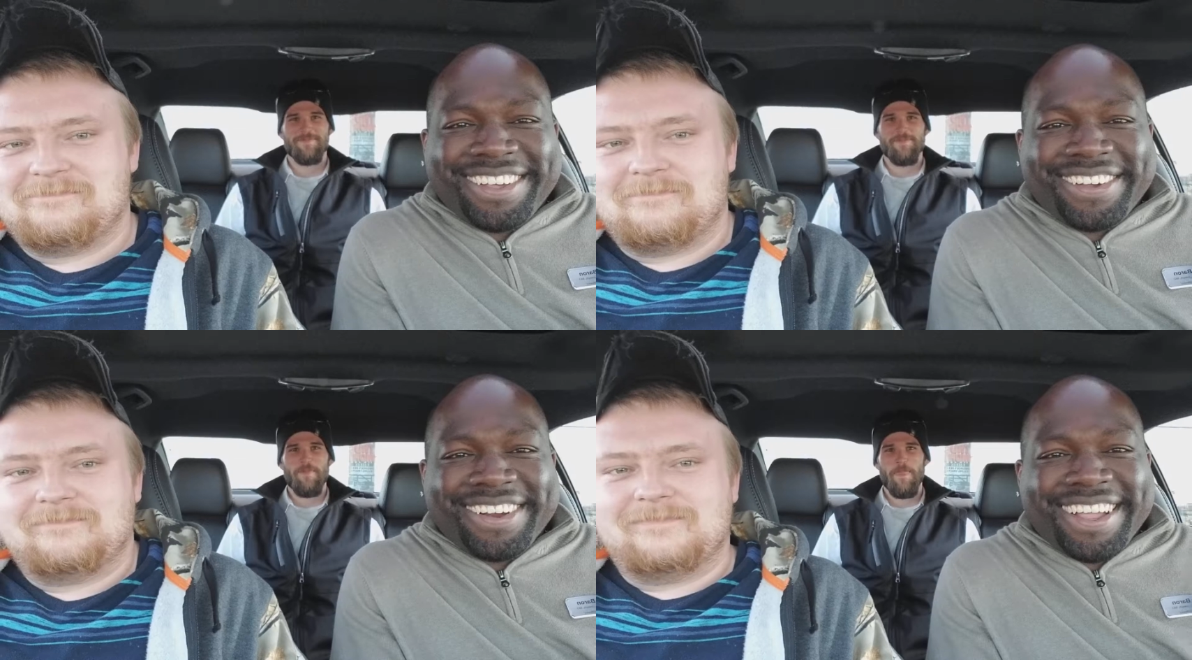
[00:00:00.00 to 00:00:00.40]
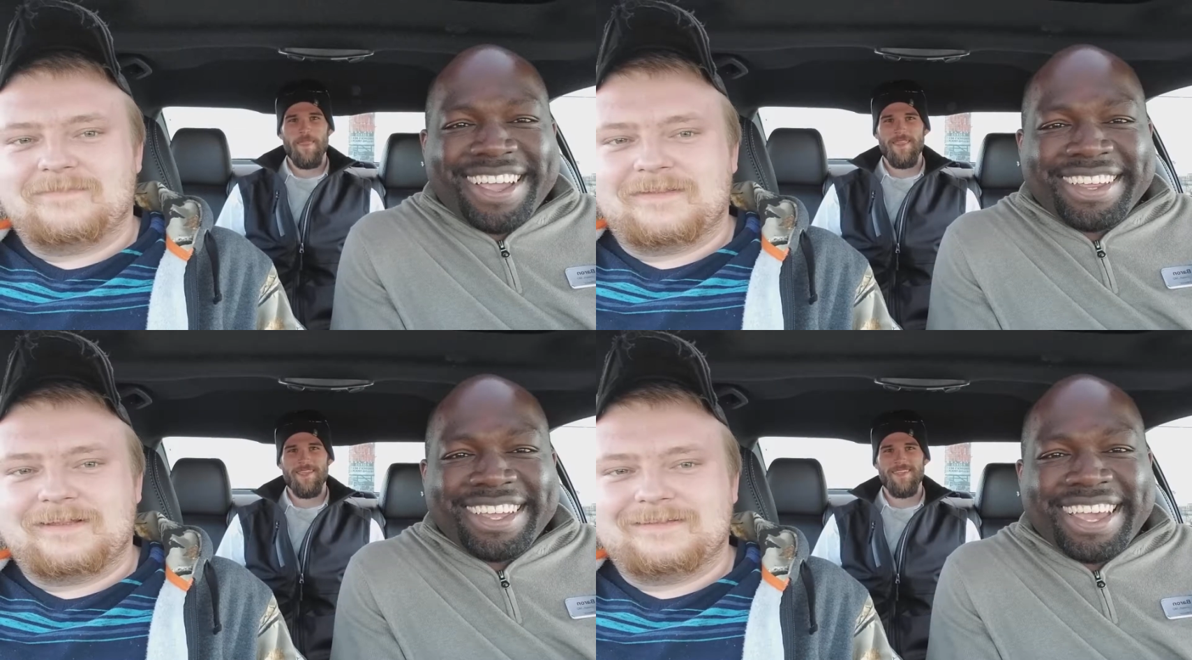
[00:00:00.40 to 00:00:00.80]
Speaker 1: All
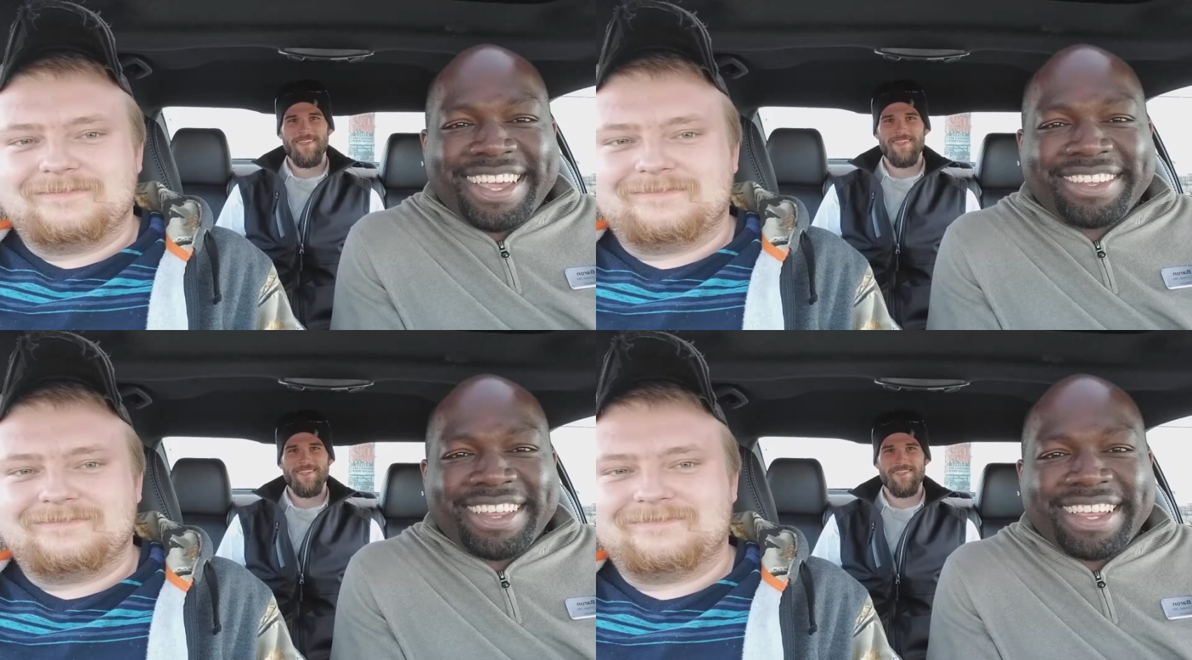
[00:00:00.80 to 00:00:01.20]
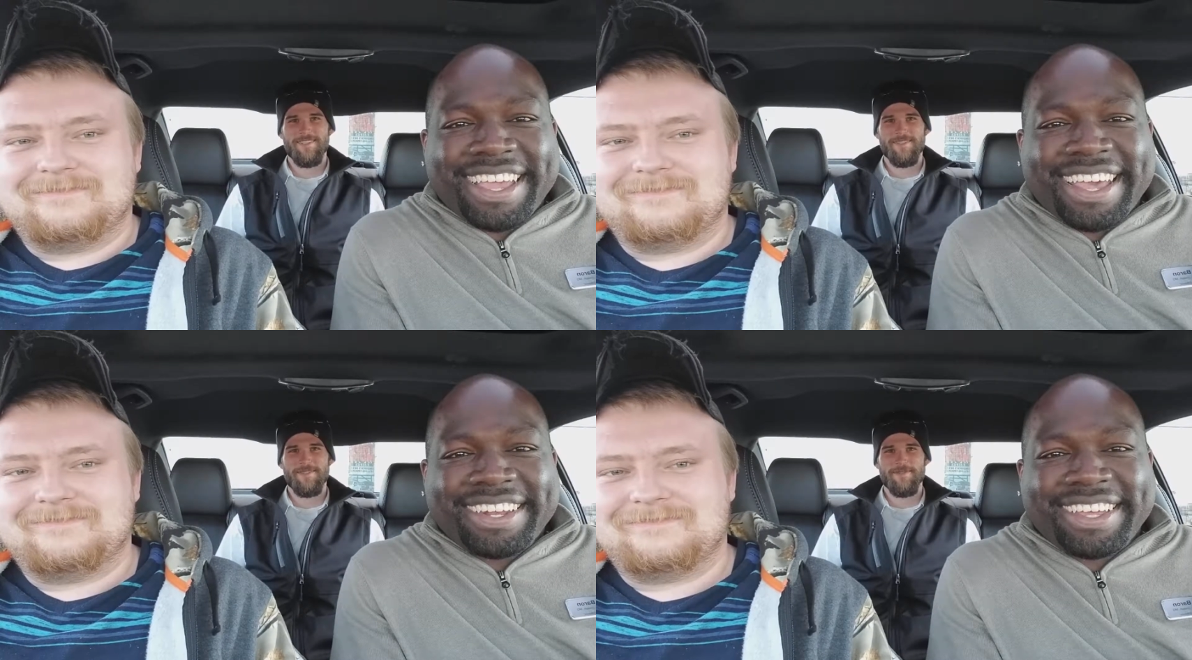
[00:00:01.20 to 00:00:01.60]
right, guys, I
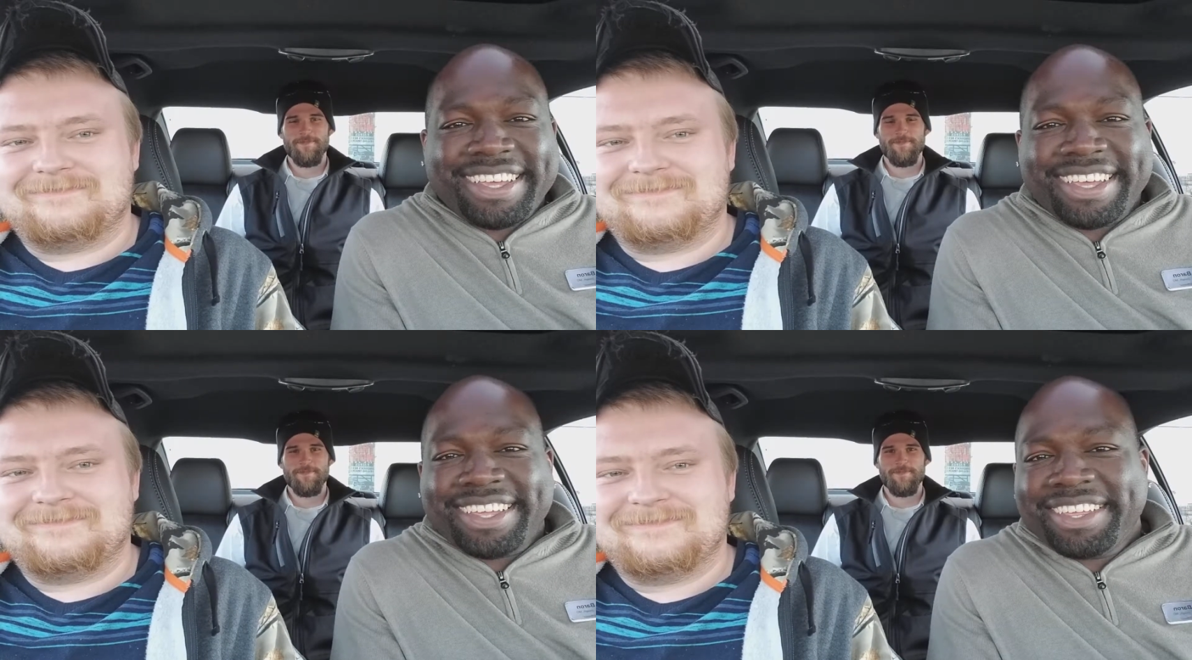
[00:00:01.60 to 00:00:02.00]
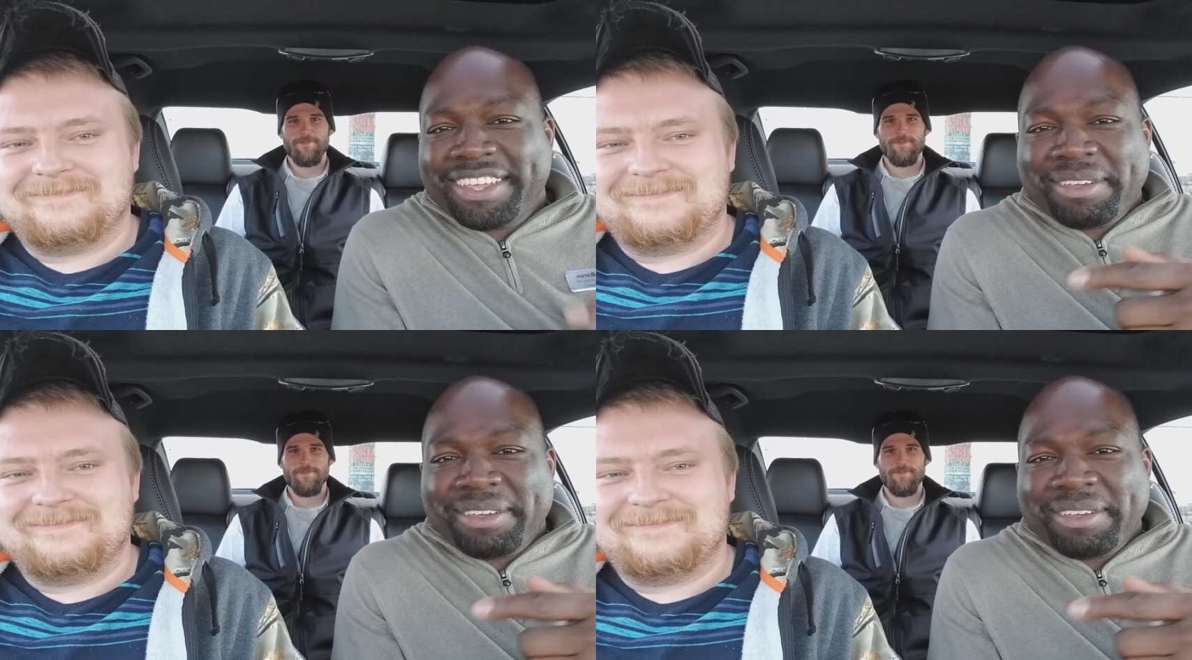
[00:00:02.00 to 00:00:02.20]
got uh,